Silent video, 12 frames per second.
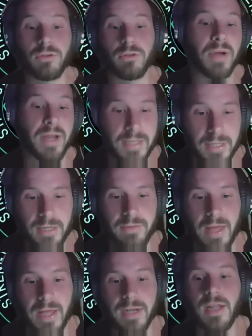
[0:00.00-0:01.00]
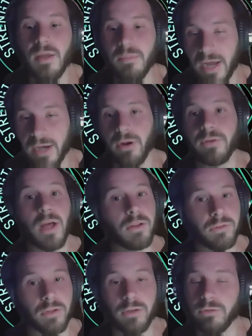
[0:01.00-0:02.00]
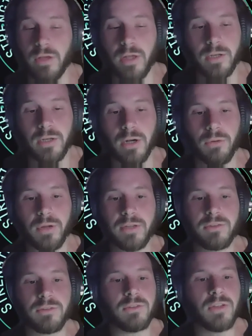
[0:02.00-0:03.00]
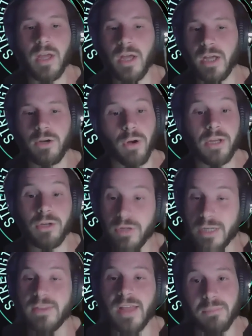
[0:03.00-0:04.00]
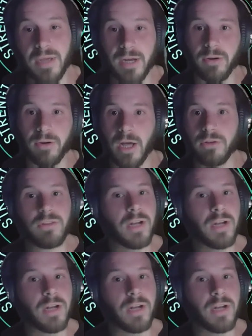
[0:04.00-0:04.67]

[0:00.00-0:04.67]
So by getting that background knowledge, like you said, you know, it's great. You need that background knowledge.